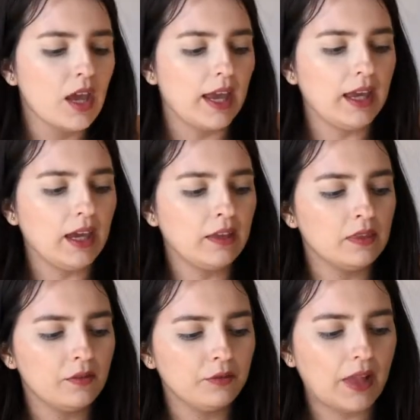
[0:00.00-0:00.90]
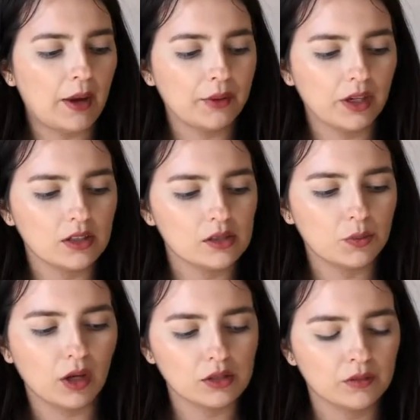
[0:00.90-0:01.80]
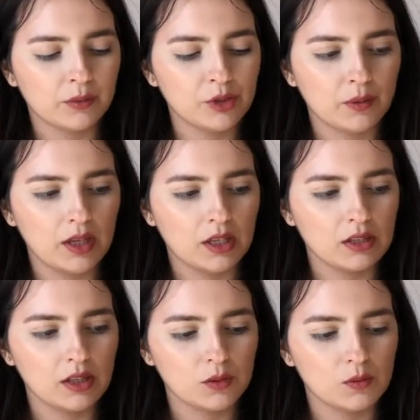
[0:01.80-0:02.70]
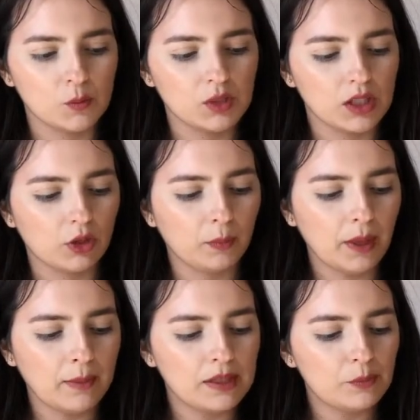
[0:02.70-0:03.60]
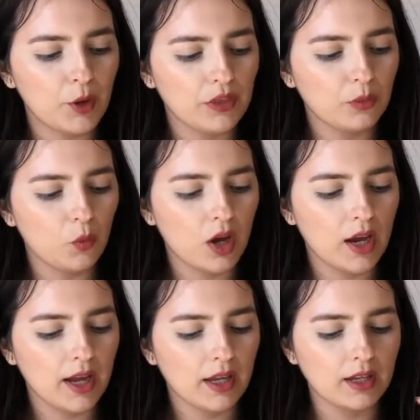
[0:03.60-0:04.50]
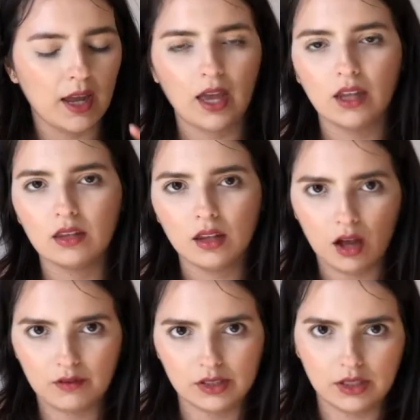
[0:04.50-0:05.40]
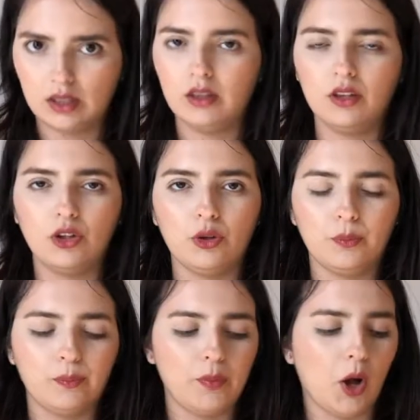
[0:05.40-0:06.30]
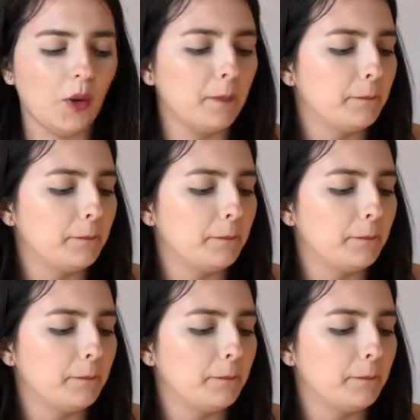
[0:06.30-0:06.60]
And the flowers were also from Joann's, and this one was a little baby's breath one, and obviously the little palm